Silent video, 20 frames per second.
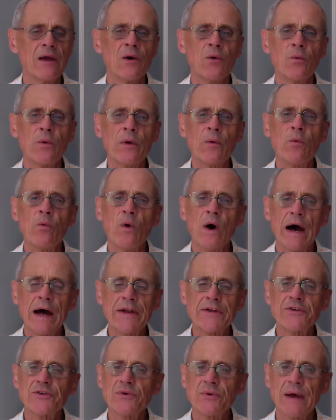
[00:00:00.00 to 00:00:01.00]
We
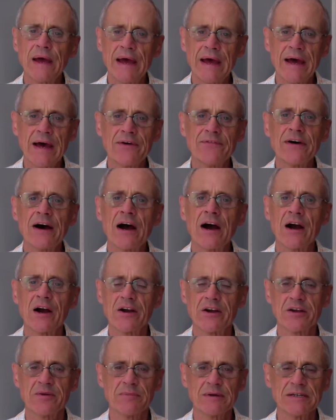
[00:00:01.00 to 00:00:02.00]
want to have
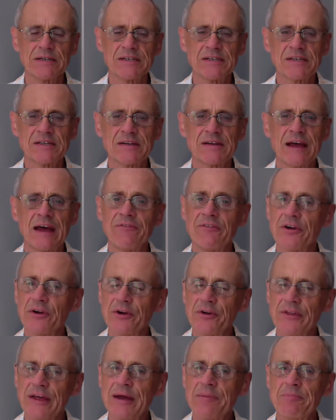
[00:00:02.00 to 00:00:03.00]
arguments. Have you
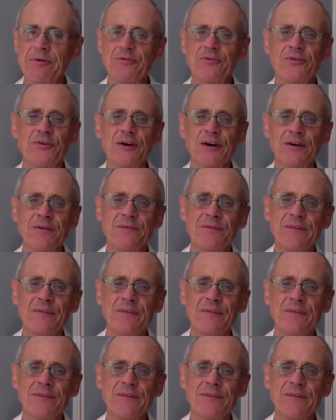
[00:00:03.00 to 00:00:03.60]
heard that before?